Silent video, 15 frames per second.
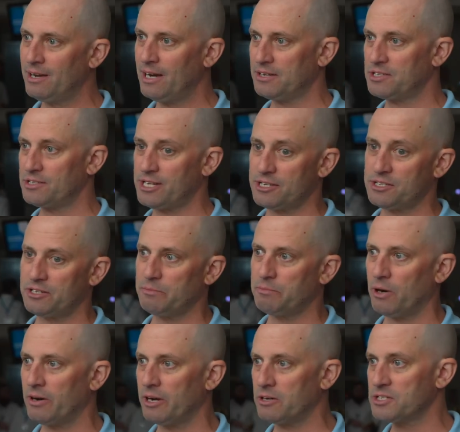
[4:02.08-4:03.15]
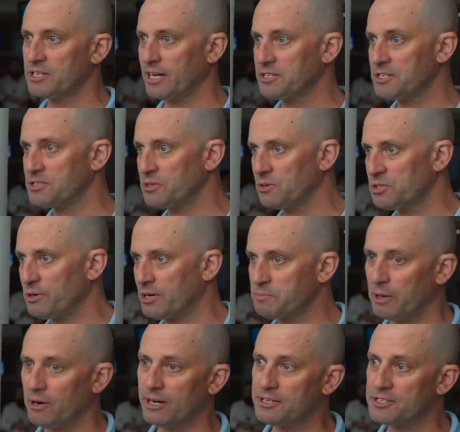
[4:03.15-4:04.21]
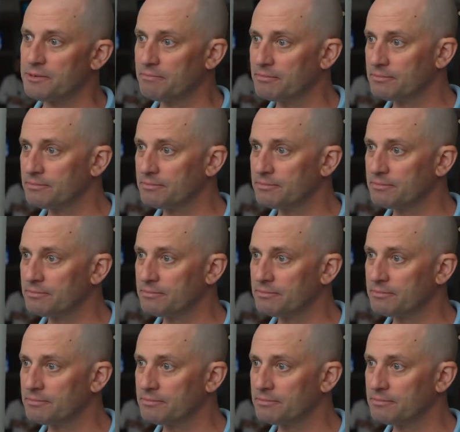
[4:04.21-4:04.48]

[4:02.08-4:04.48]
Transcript: as attested by our status on Trustpilot.